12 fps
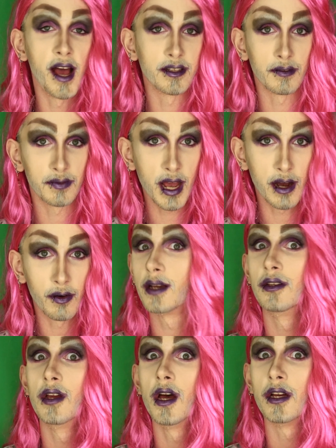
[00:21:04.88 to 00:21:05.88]
as of now.
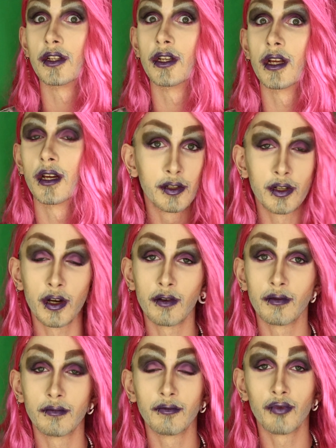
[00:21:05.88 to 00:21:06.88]
Yes indeed.
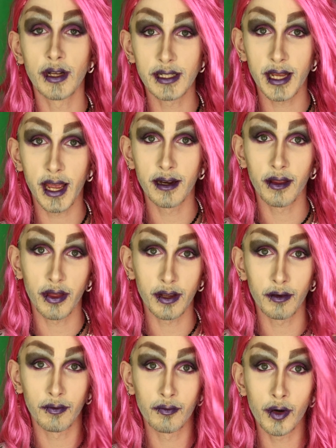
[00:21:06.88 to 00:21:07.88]
So once again,
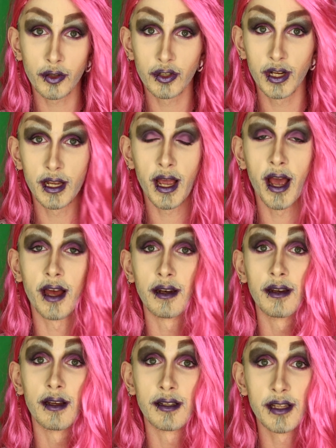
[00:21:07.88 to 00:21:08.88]
thank you for watching,
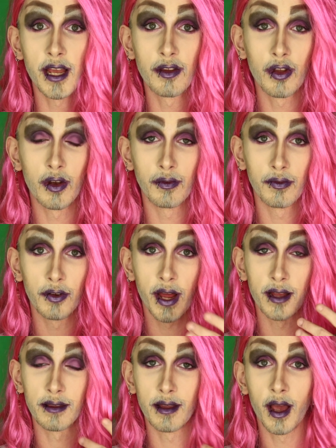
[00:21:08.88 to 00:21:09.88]
and stay tuned for
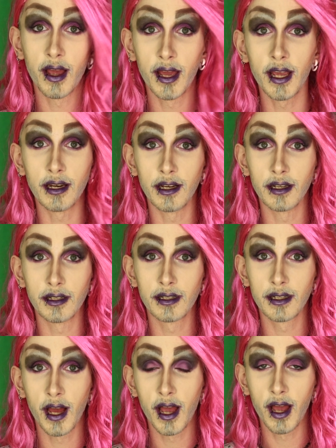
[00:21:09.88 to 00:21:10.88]
that
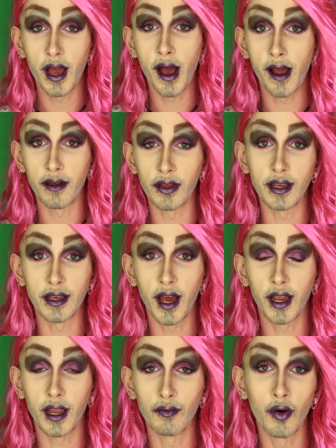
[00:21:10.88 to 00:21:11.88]
hideous I think
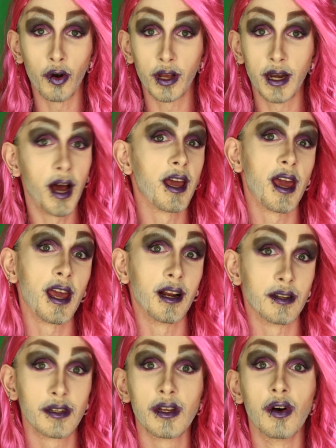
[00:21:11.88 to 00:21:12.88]
I can walk in high
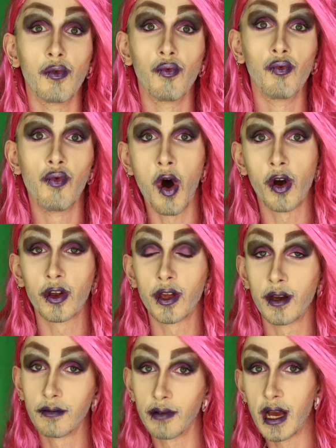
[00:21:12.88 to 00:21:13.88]
heels walk,
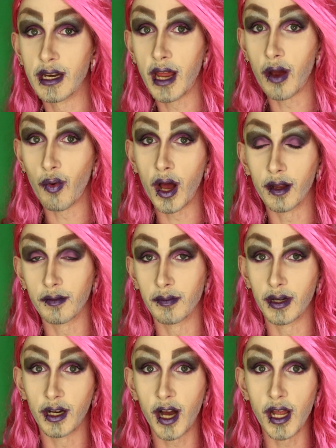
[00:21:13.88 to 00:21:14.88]
and then I'm
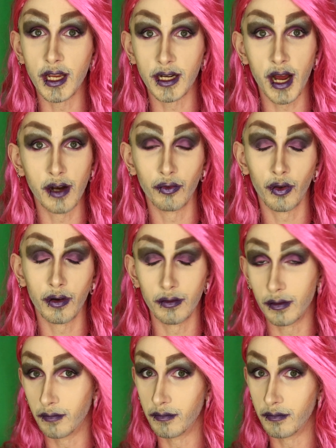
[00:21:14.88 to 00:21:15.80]
running the outro.